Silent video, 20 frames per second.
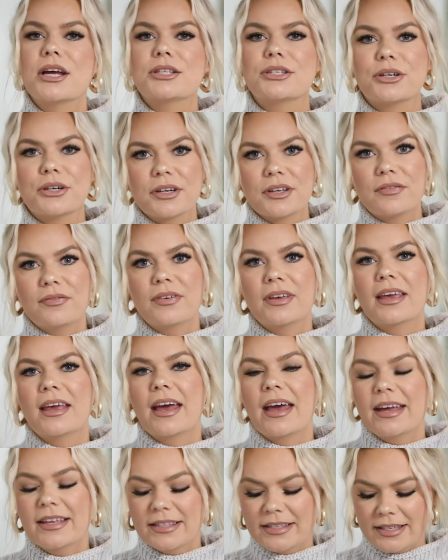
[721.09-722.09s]
dirty feet,
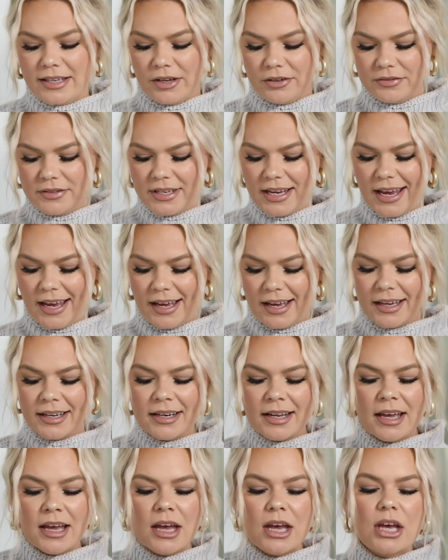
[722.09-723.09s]
and
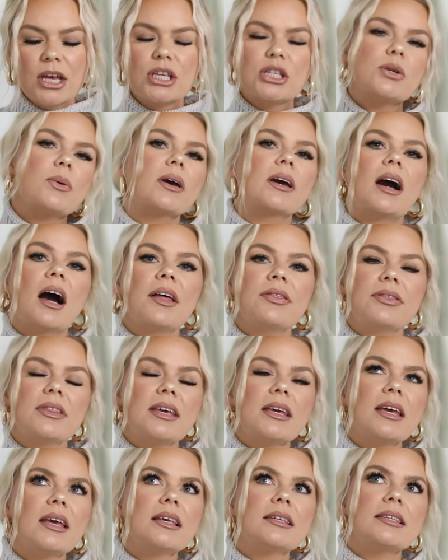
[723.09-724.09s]
self-tan. So I got
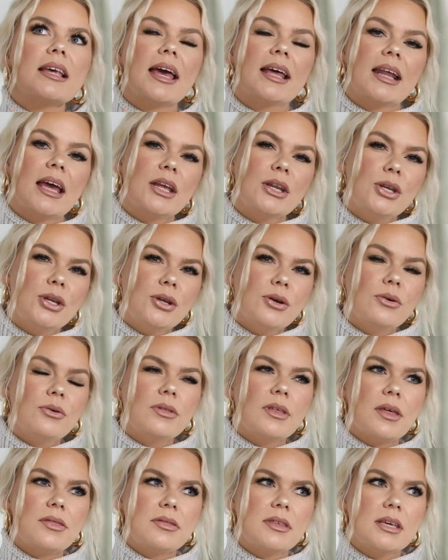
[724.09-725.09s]
these, and I knew
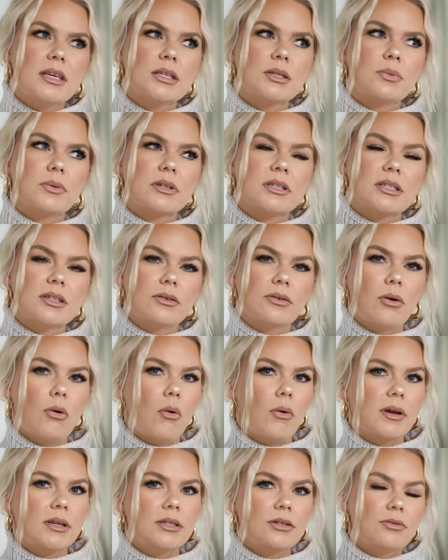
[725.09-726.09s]
that these were still
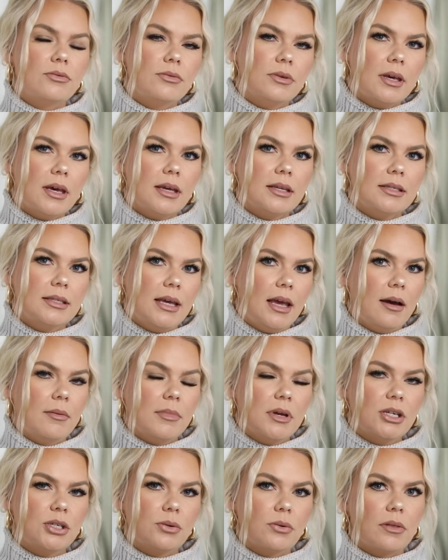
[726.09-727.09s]
going to get
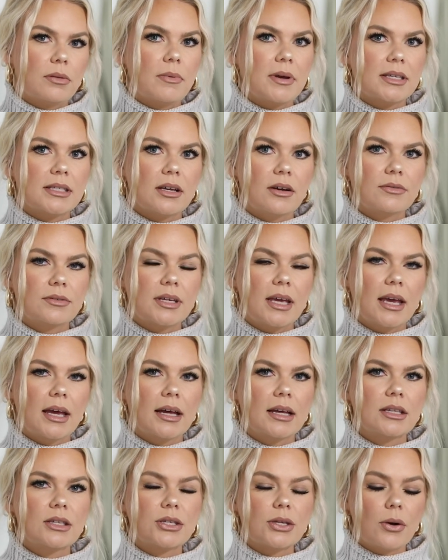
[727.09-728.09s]
damaged with my
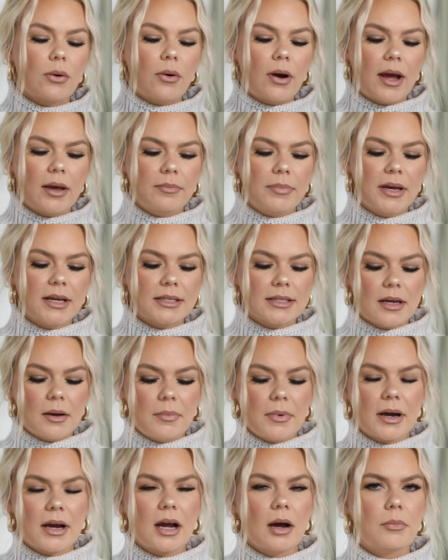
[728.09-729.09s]
self-tan. So I picked
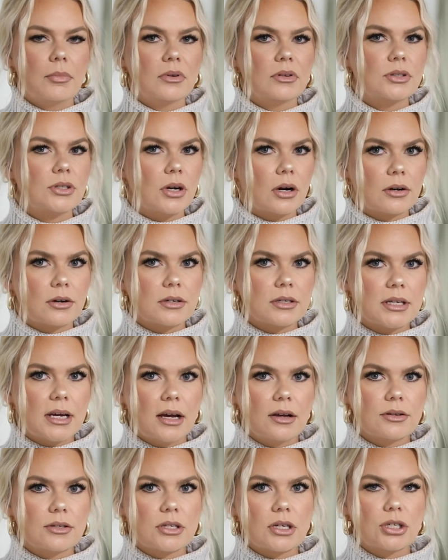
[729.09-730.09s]
up a couple darker
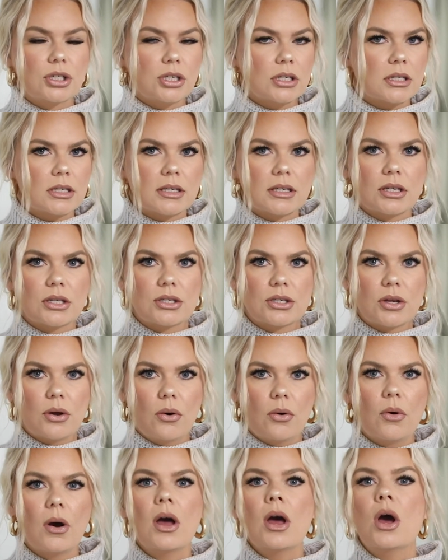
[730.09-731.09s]
towels just
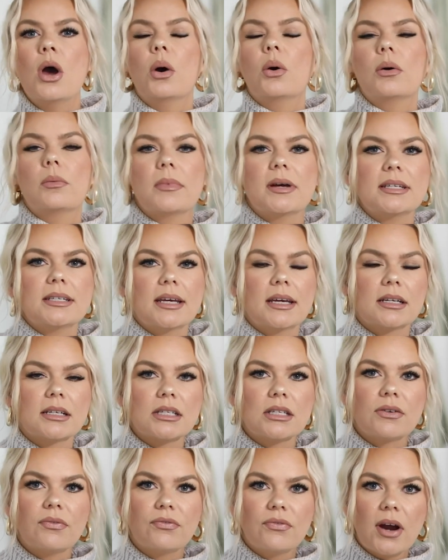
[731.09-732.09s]
so when my tan
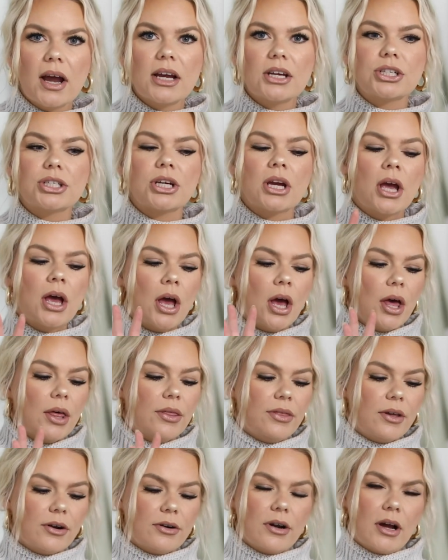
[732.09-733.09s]
is fresh,
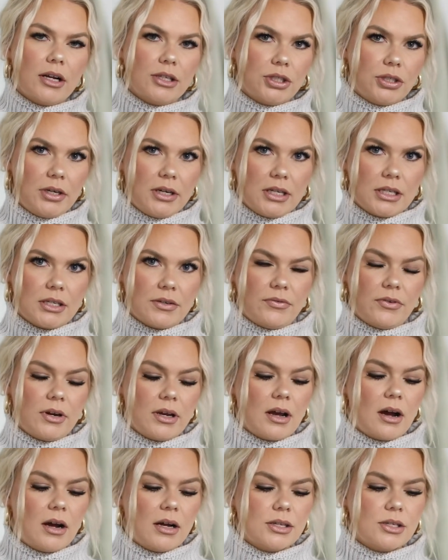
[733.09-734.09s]
they're not
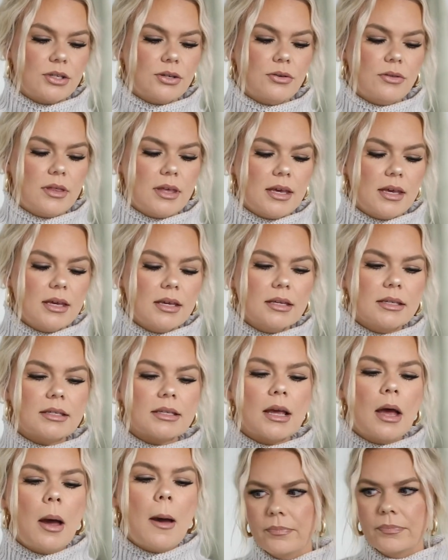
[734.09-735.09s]
transferring onto these.